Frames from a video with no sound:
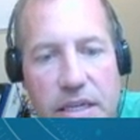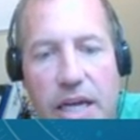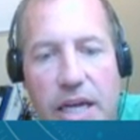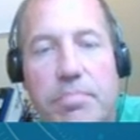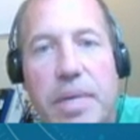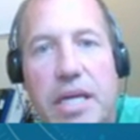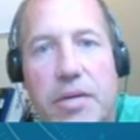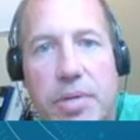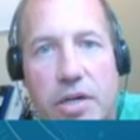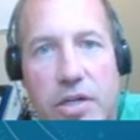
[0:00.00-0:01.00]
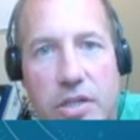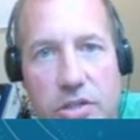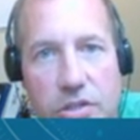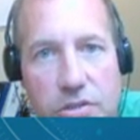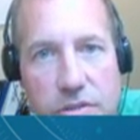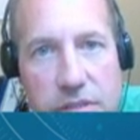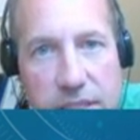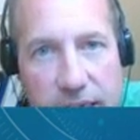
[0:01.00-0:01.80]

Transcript: a beta particle, that